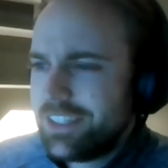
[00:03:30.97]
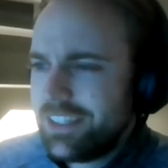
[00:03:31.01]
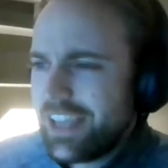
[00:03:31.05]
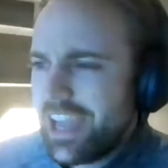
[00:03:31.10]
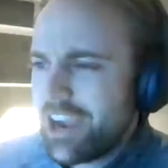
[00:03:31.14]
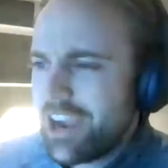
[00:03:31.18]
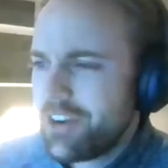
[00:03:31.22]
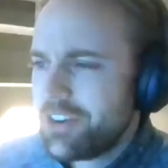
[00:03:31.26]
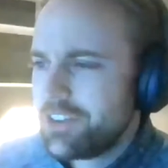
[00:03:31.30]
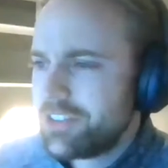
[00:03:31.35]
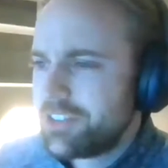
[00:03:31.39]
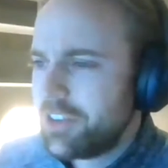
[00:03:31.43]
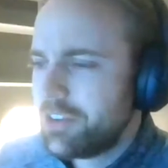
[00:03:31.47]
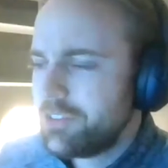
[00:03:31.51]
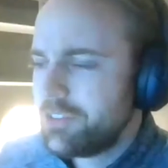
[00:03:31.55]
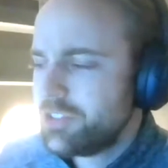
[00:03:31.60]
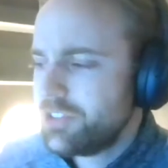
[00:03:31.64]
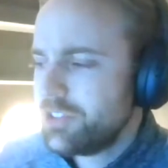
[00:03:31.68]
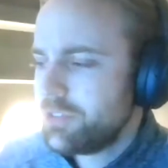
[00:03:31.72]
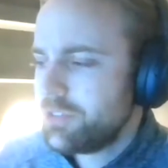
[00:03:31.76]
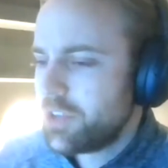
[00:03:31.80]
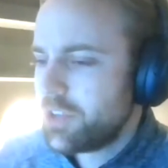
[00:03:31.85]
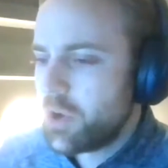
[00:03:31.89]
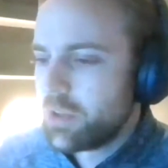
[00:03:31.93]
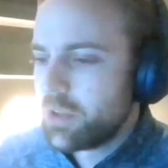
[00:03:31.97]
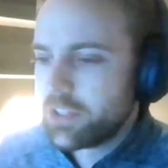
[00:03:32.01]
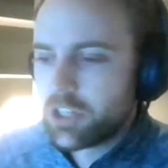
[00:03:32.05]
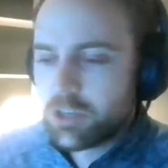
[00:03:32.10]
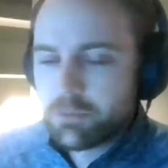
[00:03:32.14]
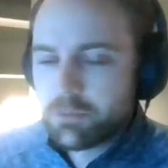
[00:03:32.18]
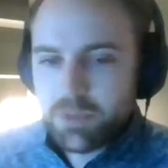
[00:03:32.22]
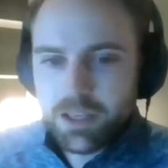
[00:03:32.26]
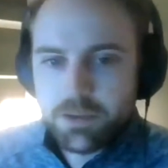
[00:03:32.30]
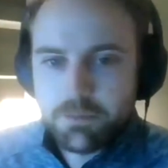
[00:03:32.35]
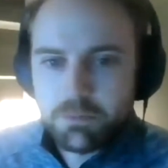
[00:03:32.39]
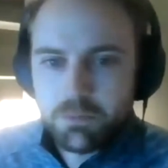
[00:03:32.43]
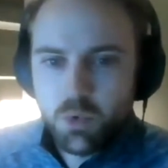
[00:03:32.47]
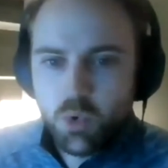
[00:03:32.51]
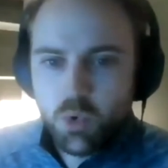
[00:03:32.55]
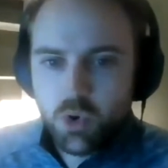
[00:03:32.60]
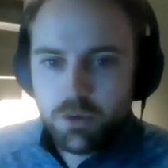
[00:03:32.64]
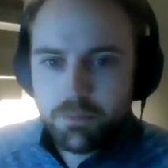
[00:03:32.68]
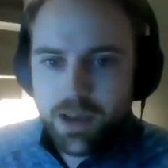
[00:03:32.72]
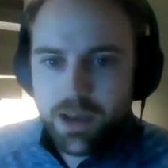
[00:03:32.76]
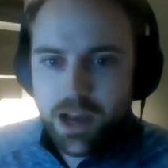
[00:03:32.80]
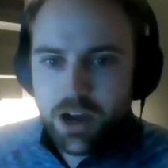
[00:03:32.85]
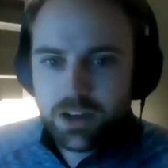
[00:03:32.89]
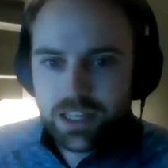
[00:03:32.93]
Aaron, don't you know a little bit more
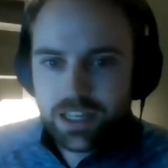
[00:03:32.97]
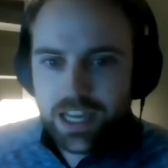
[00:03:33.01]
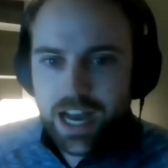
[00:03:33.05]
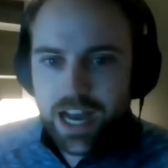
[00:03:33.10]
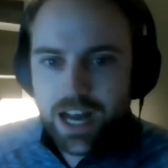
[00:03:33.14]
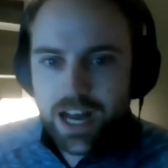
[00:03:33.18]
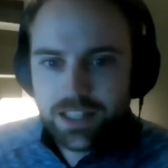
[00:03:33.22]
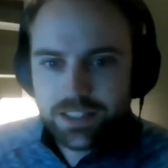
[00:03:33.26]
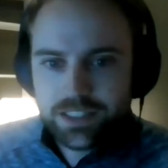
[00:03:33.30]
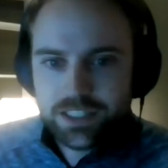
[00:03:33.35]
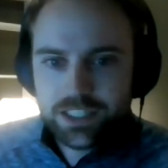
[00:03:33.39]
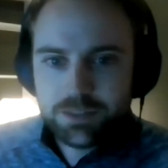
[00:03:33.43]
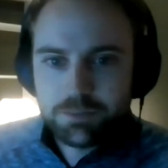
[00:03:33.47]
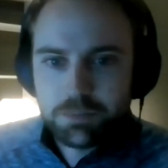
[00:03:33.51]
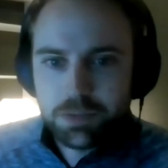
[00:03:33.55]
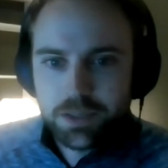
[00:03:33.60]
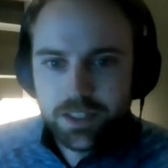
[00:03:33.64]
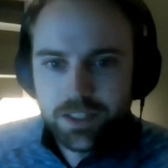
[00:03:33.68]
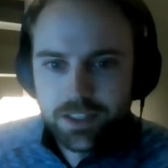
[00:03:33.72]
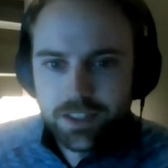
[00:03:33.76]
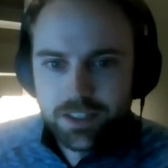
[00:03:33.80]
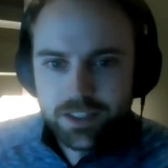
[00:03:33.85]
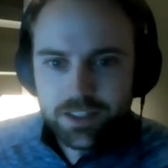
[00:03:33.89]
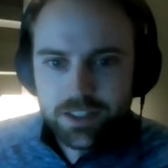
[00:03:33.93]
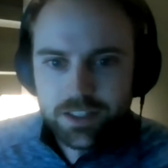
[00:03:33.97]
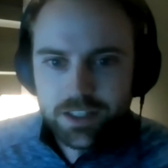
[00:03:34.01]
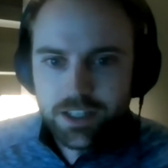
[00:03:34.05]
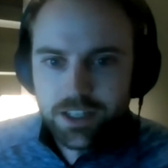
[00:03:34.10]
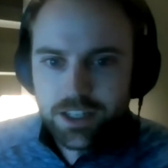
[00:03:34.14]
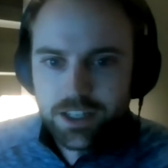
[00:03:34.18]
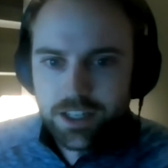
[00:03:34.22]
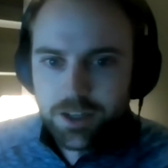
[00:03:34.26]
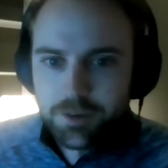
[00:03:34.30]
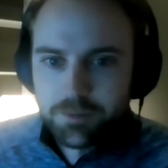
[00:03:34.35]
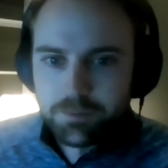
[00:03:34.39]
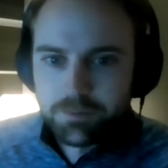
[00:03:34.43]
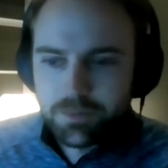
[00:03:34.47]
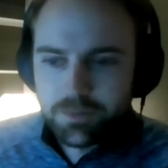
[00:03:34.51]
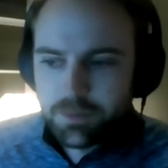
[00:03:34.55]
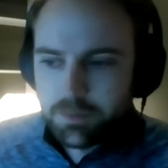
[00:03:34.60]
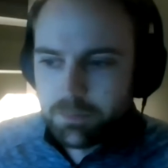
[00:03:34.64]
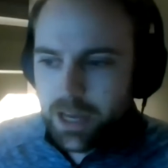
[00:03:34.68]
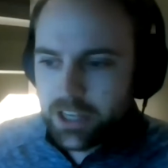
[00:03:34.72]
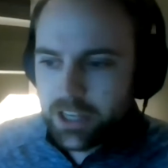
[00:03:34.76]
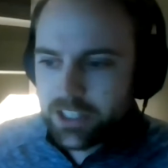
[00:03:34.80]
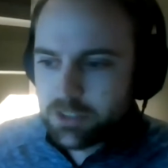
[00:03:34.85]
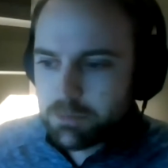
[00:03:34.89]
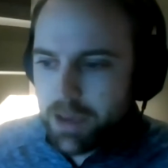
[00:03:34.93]
about Gottlieb, about his